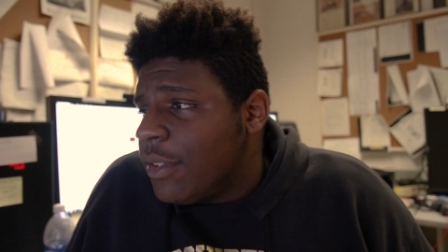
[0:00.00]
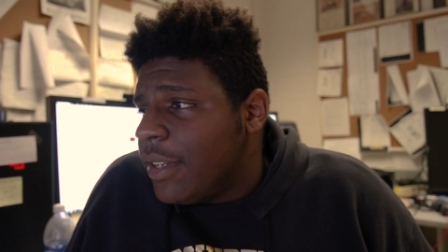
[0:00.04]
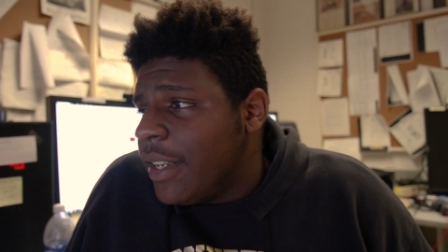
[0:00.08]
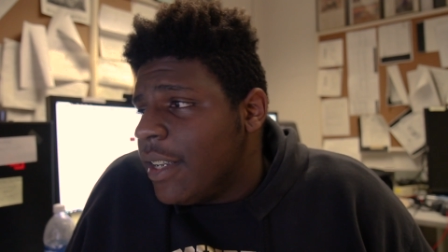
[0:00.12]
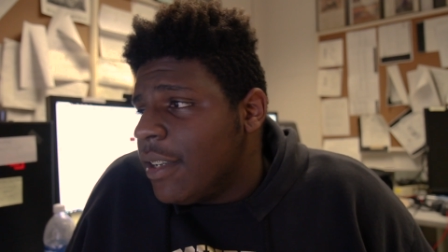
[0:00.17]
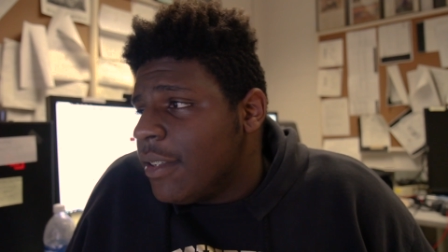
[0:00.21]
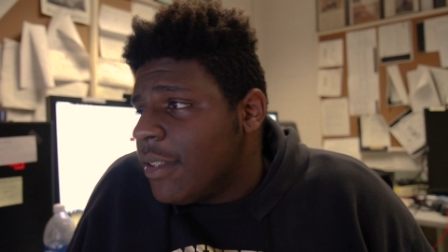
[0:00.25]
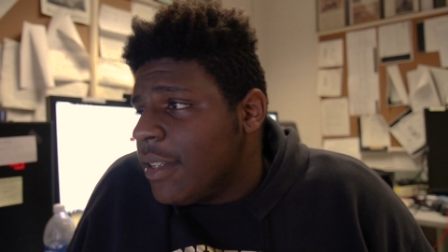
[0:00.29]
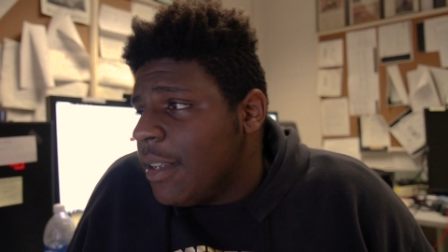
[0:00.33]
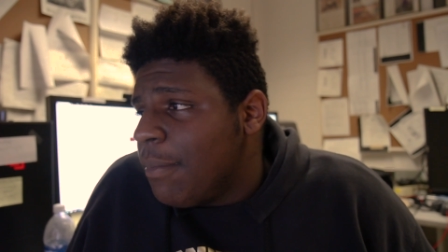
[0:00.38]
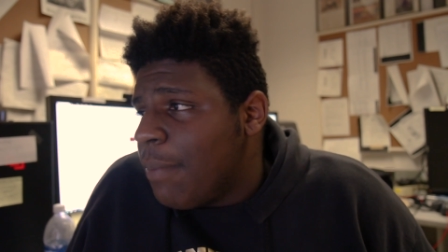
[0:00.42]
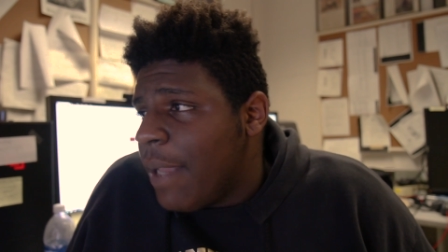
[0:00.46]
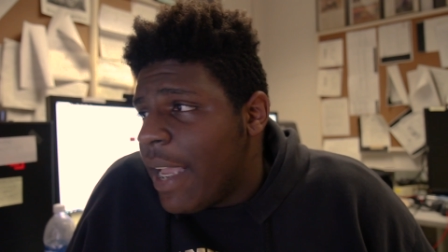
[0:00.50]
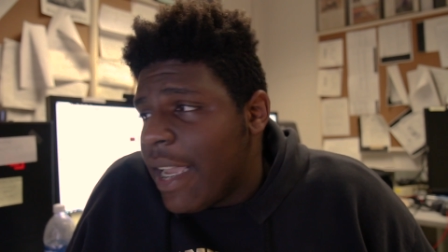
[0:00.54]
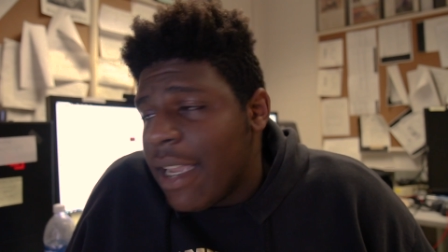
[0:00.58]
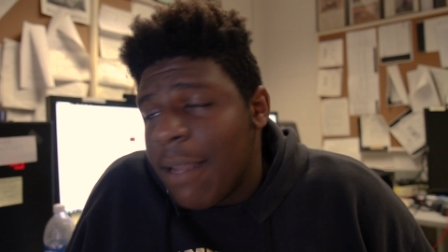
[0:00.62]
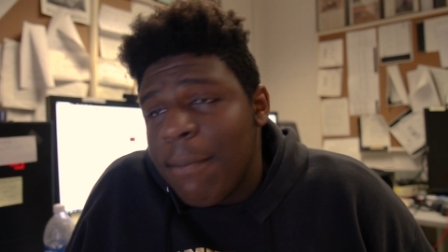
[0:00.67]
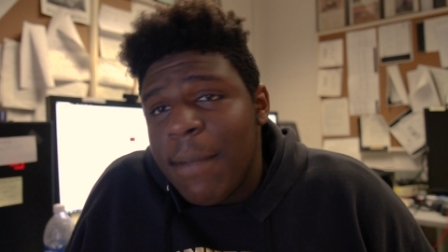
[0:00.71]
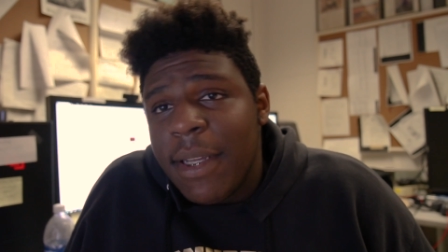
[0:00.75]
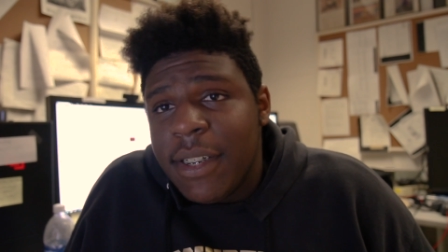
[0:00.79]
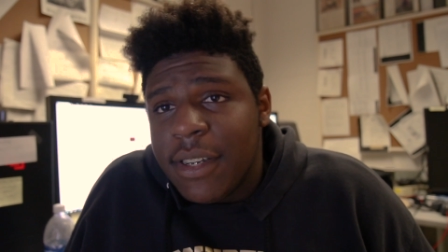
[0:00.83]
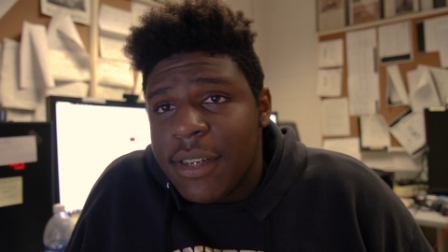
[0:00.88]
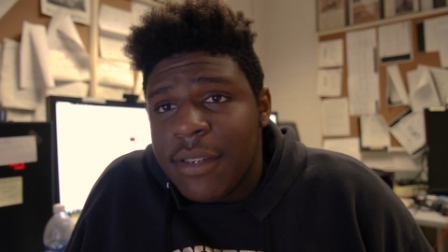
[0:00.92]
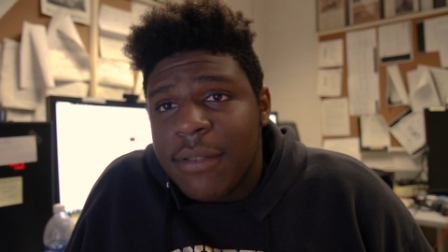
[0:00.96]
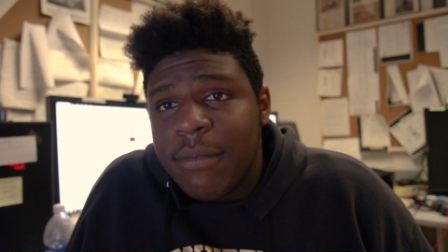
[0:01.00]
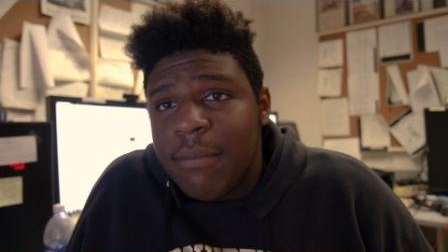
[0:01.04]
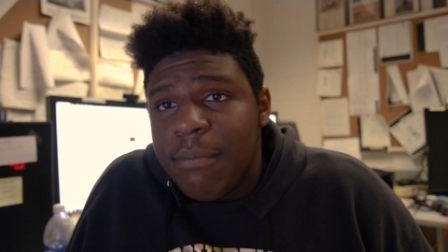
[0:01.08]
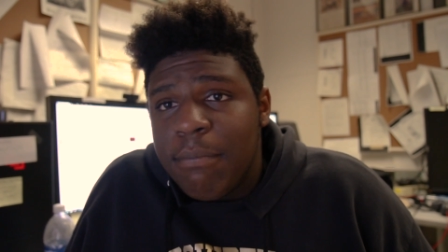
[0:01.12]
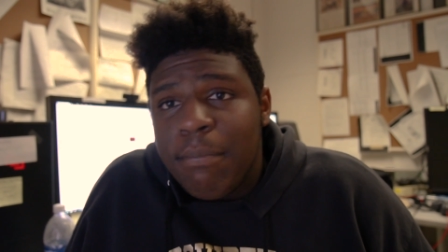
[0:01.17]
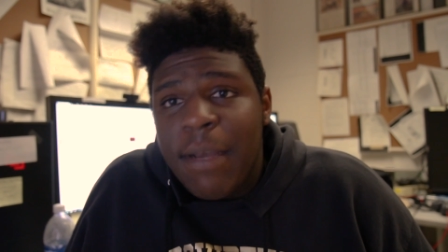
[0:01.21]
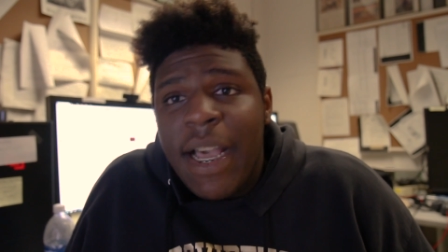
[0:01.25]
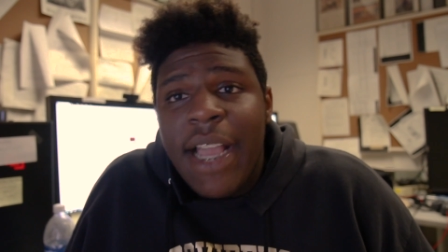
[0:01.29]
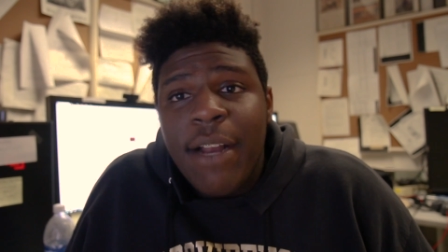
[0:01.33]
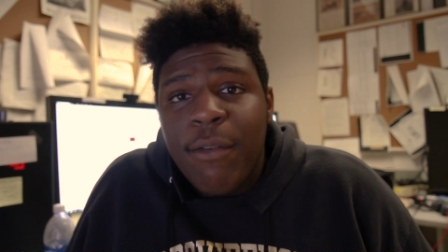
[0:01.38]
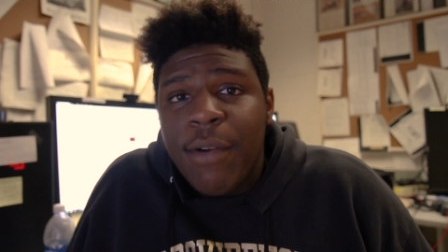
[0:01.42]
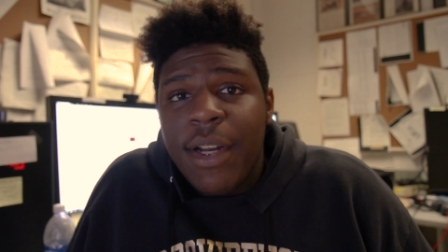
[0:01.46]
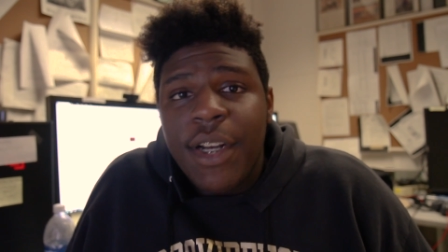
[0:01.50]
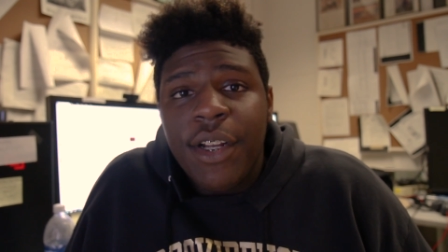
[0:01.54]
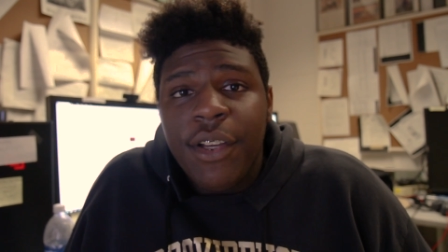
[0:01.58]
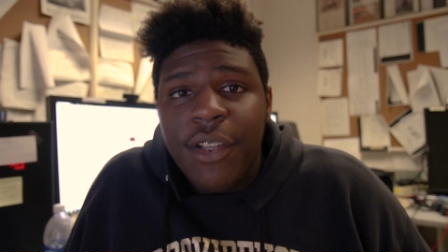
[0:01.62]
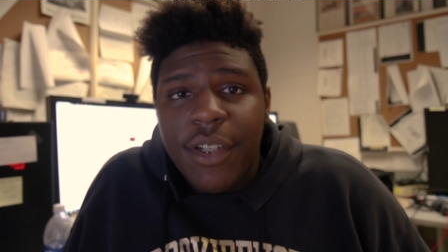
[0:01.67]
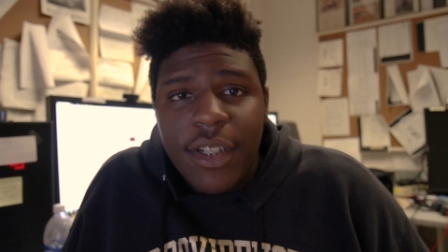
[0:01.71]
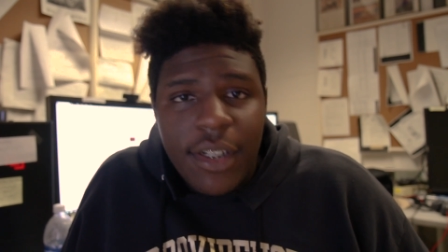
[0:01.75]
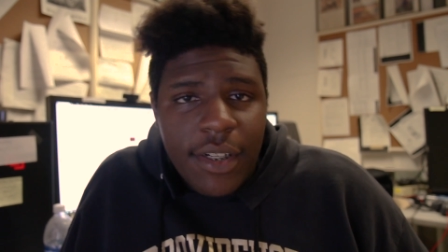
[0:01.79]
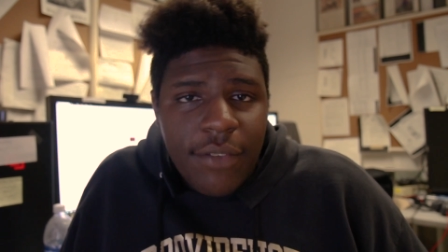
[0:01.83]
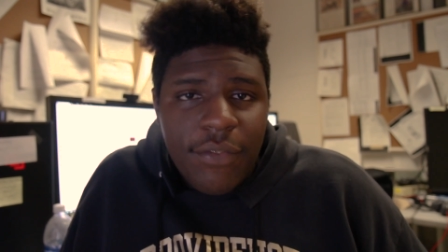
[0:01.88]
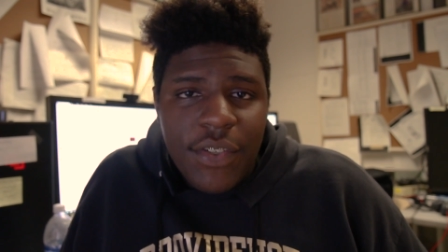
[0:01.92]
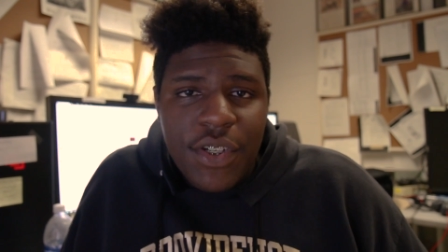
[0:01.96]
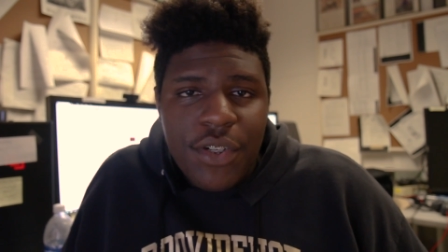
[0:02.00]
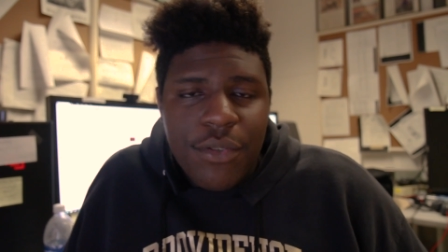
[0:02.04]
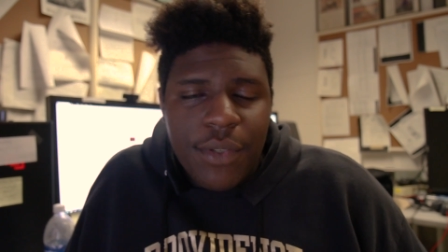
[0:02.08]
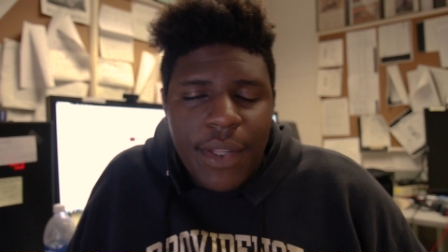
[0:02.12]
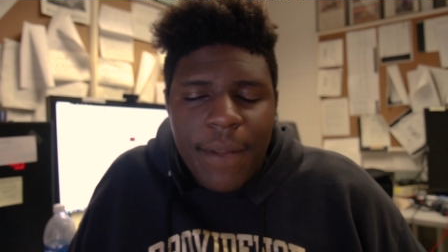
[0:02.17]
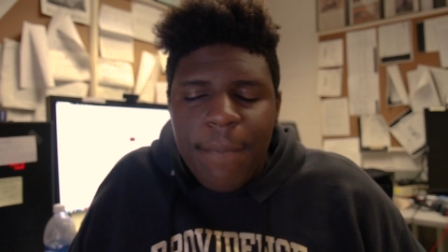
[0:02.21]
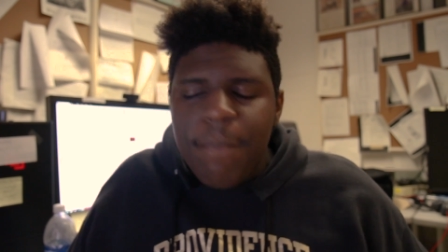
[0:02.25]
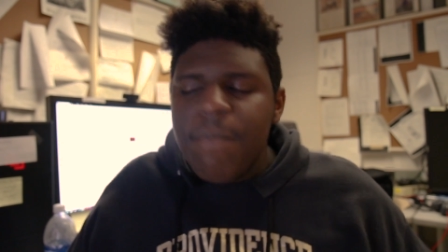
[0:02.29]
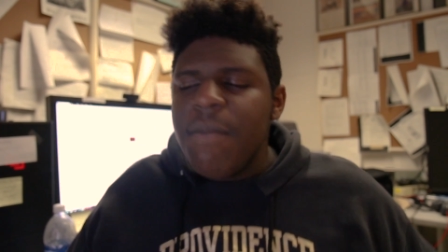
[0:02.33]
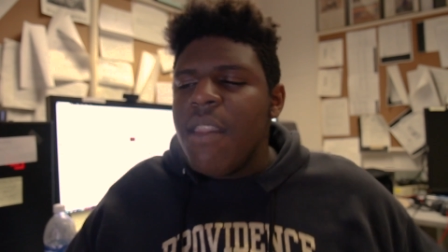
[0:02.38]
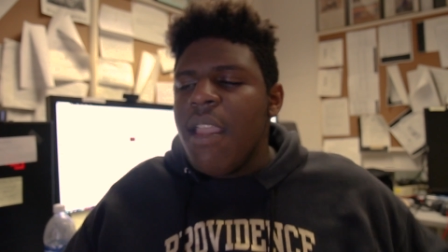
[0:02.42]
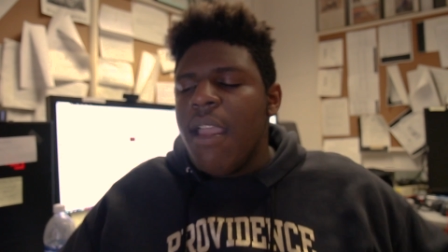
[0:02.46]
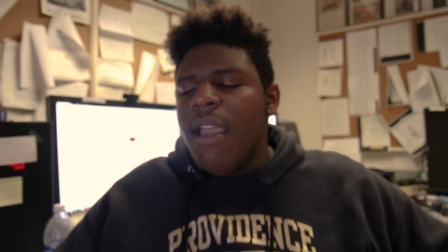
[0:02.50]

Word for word: whole DLC pack, I might just buy Red Hood individually.